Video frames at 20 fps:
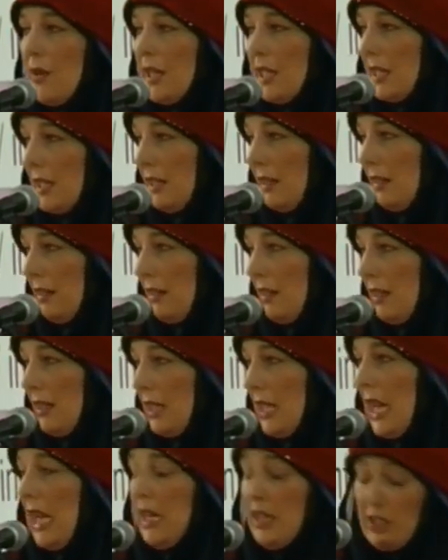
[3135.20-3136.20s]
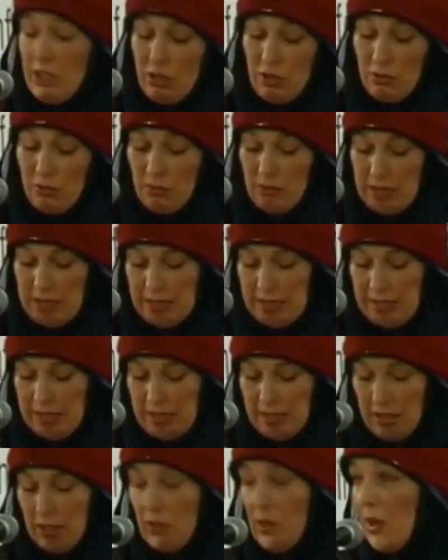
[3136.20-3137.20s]
Now, I can tell you,
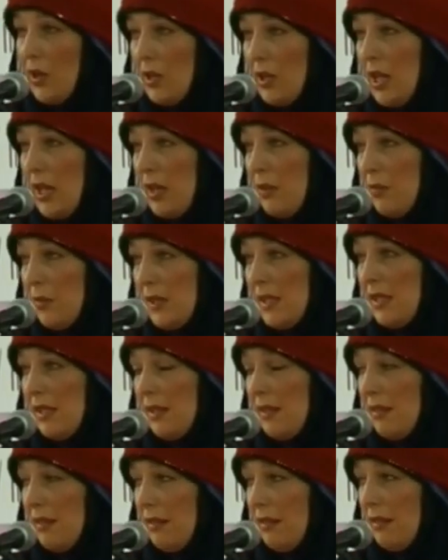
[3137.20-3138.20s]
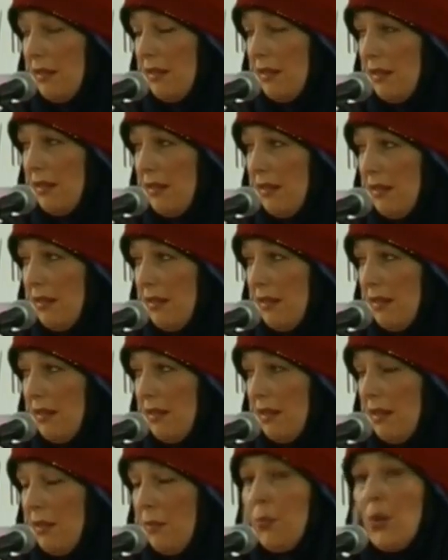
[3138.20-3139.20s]
as you know, I was a
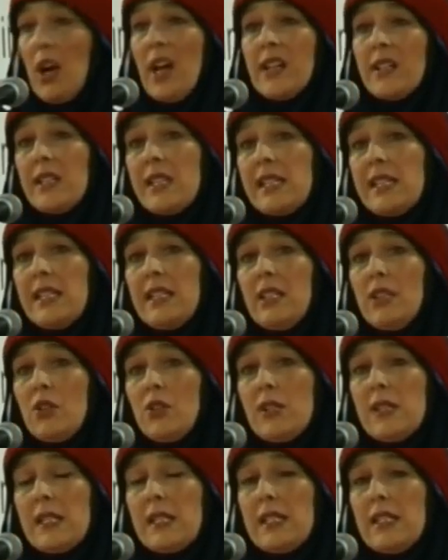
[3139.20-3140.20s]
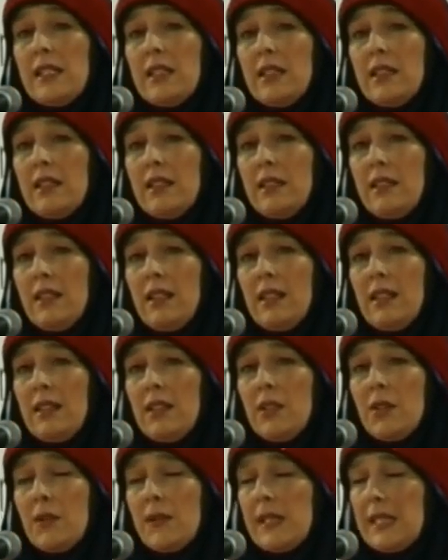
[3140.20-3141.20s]
practicing Christian
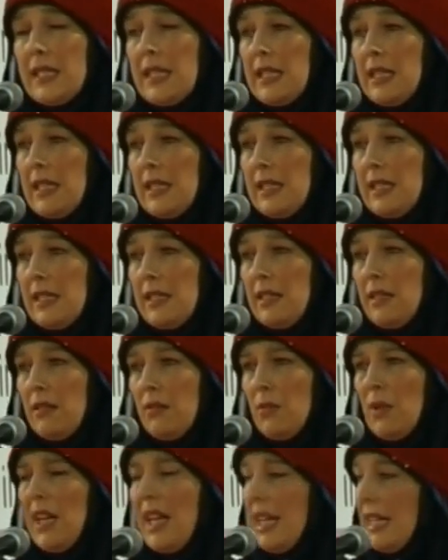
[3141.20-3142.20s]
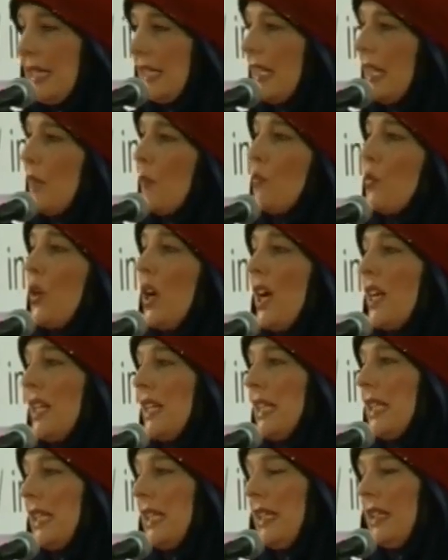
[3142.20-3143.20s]
in those days. And when I say
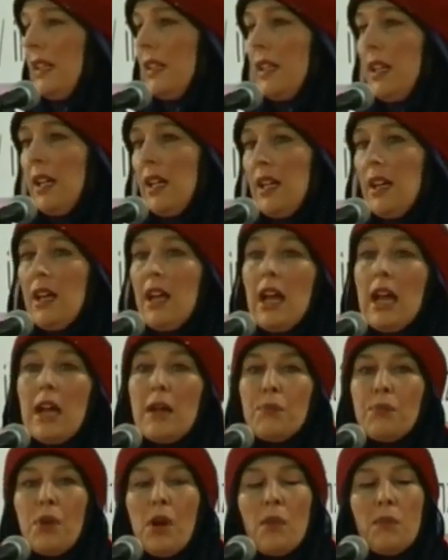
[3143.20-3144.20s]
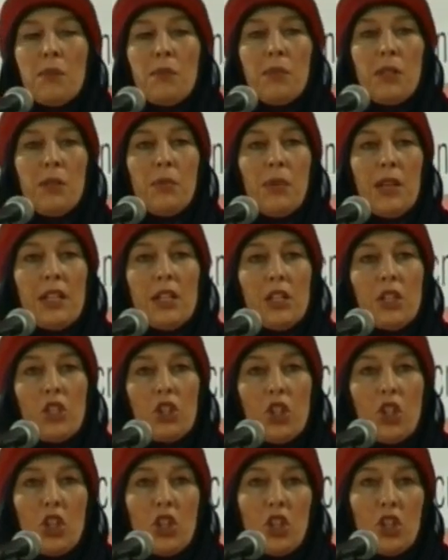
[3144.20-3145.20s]
practicing, I probably went
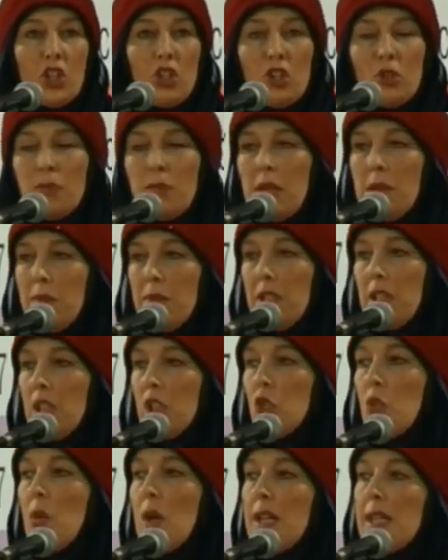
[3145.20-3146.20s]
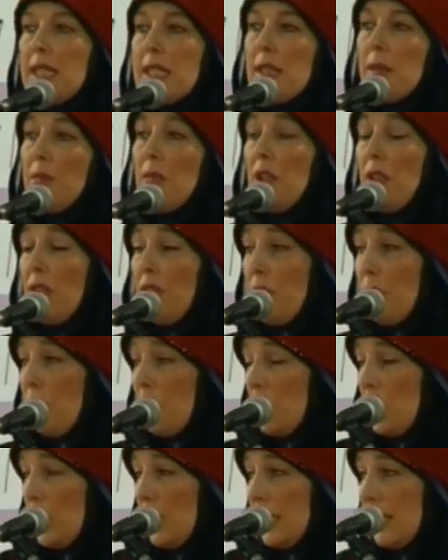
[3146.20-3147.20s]
to church maybe twice a
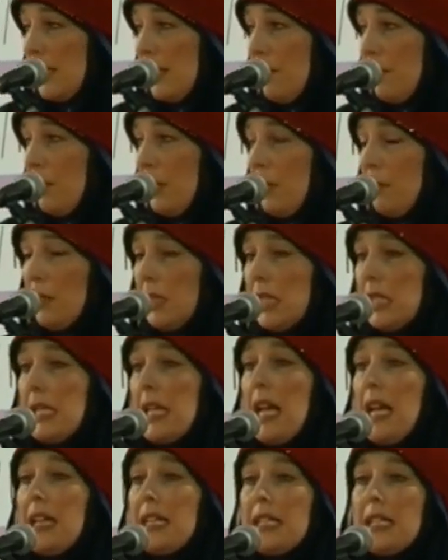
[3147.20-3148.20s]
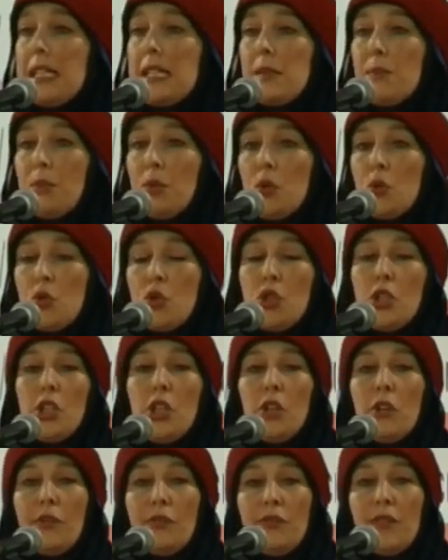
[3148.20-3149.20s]
month, which in some people's eyes is
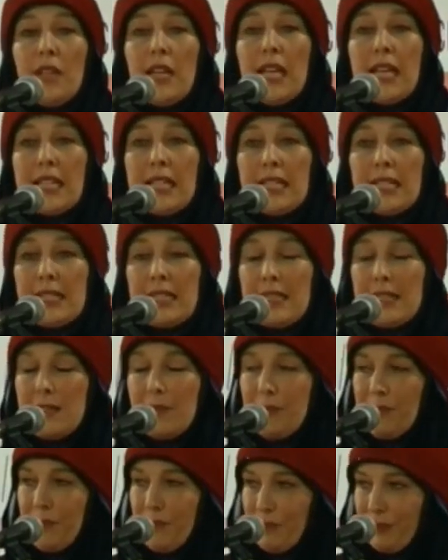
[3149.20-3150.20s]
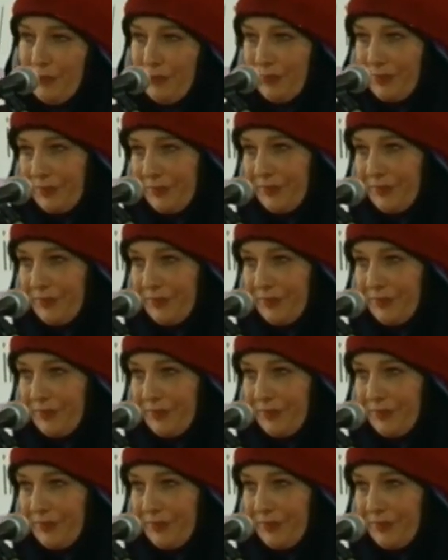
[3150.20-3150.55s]
bordering on fanaticism.